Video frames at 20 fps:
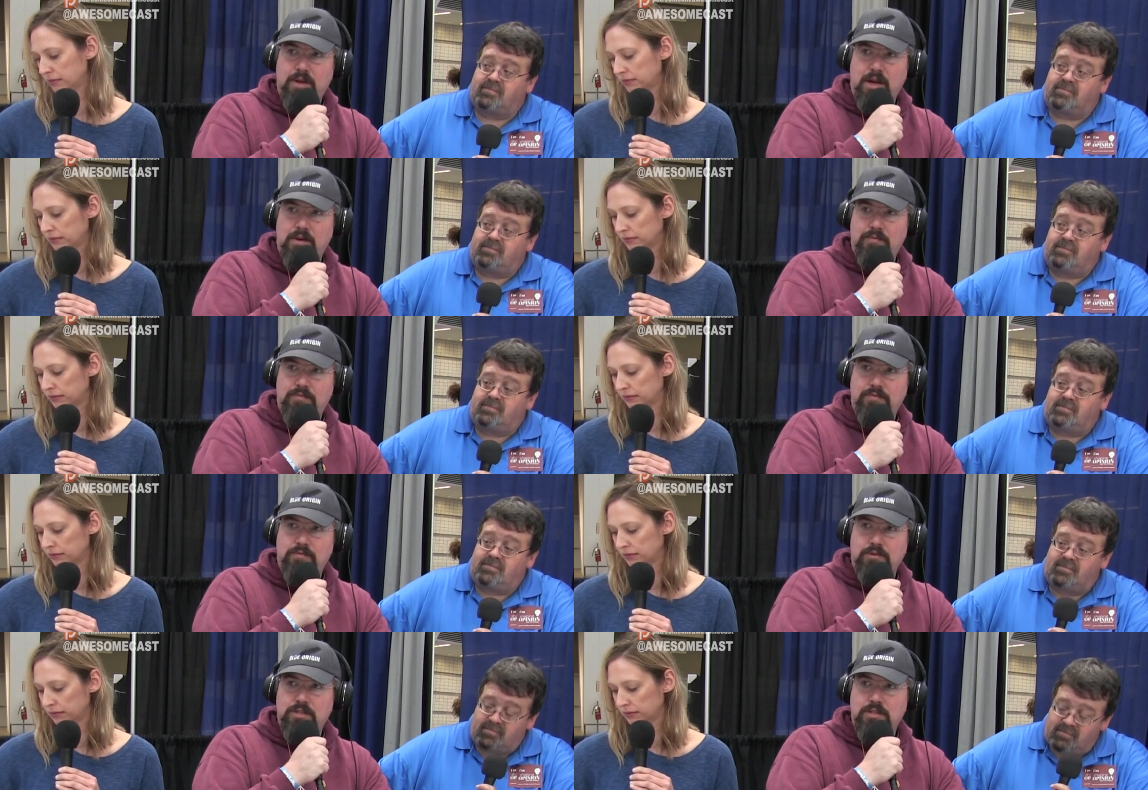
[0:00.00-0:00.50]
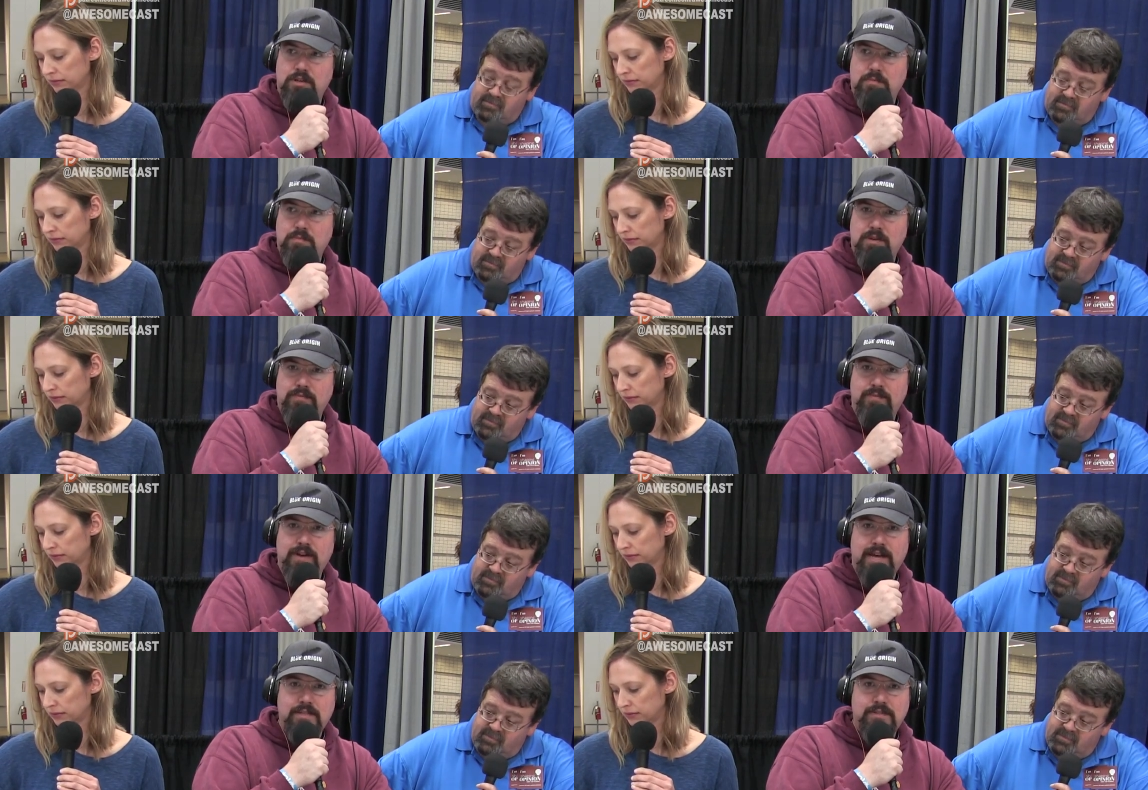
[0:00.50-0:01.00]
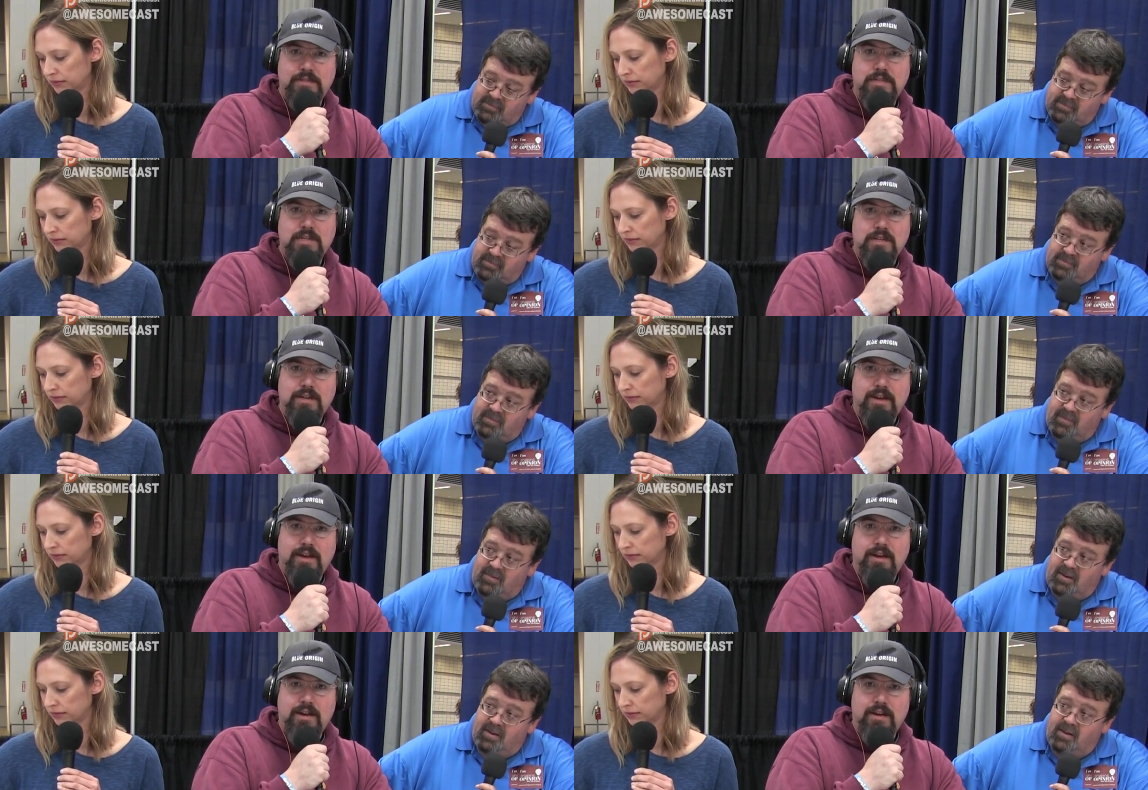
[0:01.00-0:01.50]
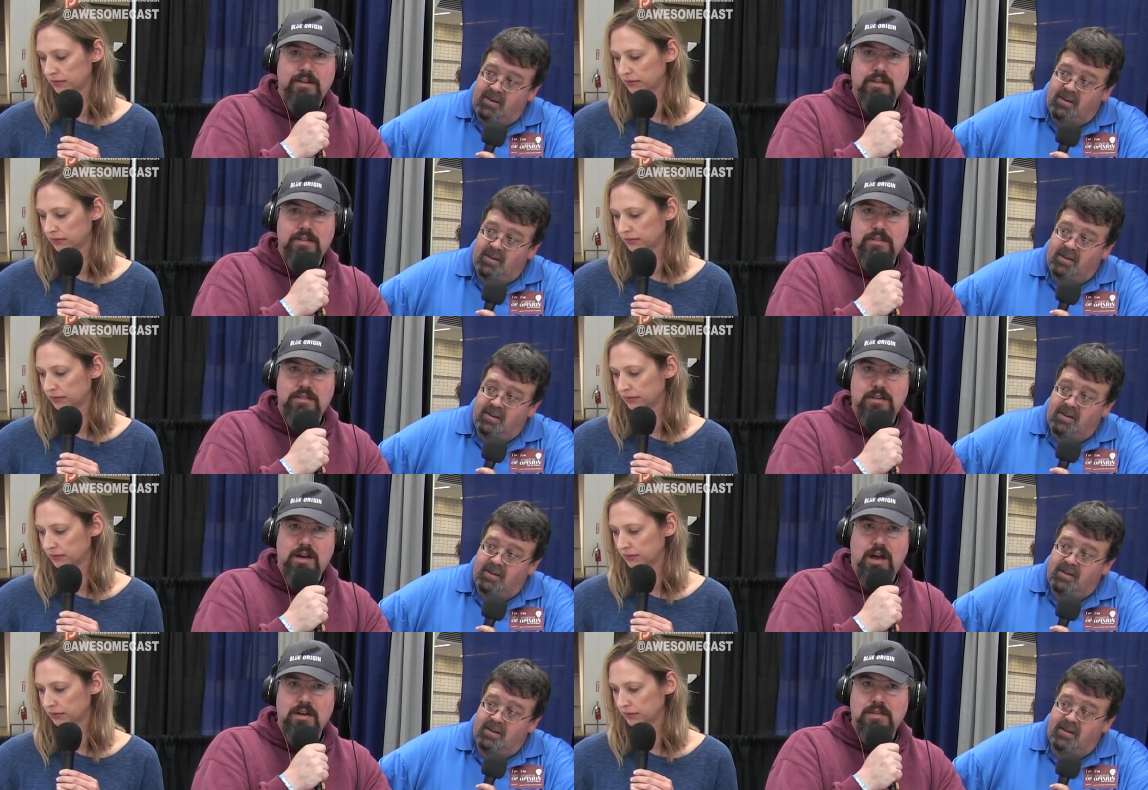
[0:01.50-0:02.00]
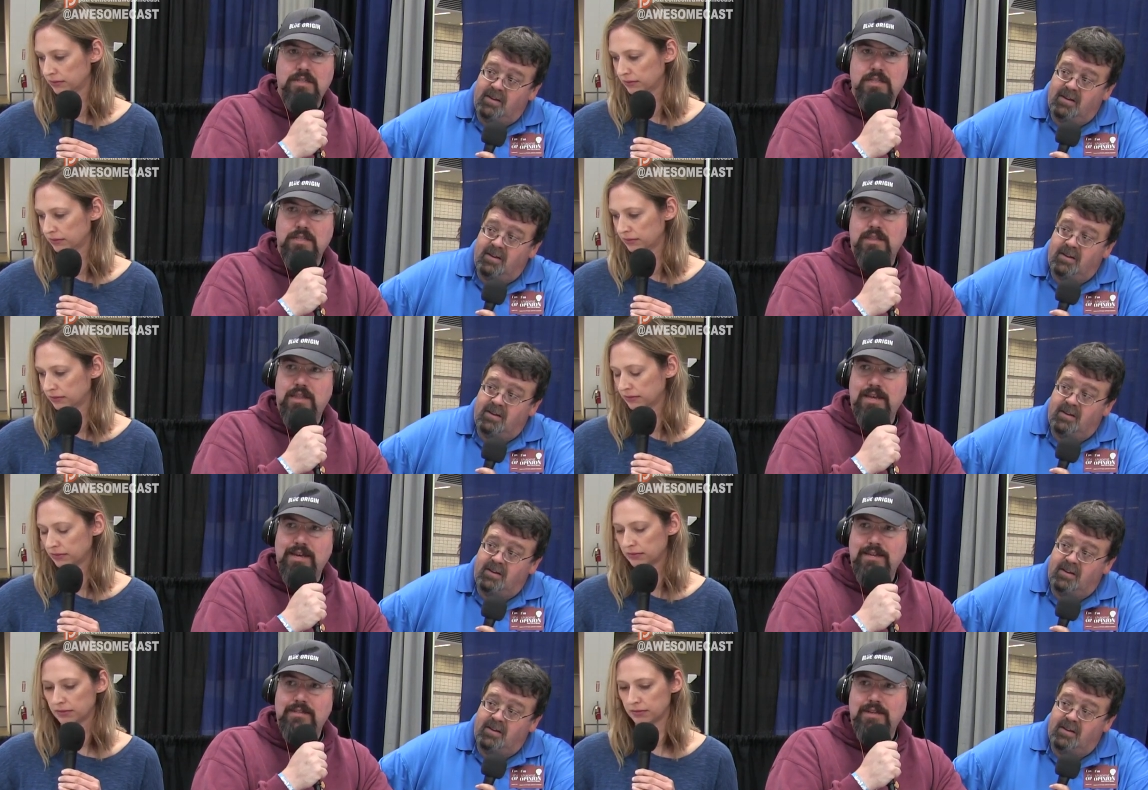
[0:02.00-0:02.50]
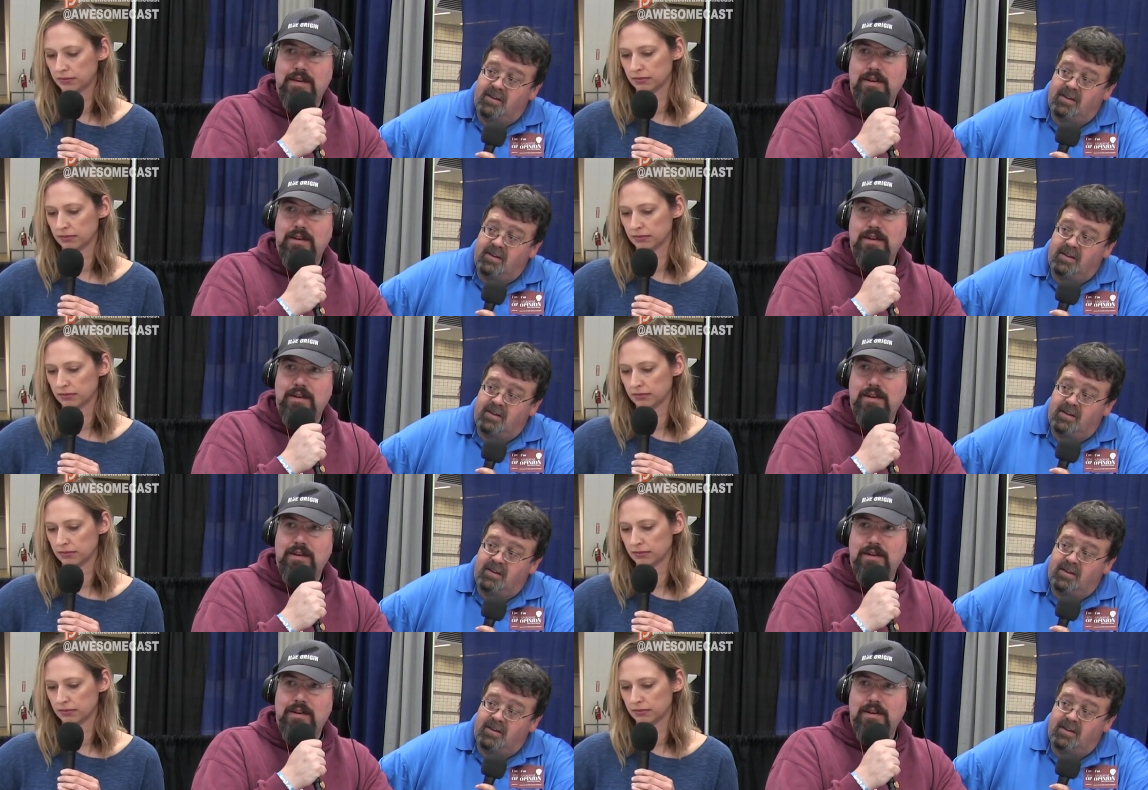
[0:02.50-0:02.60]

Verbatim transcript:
Speaker 1: uh, for some events and talks and things.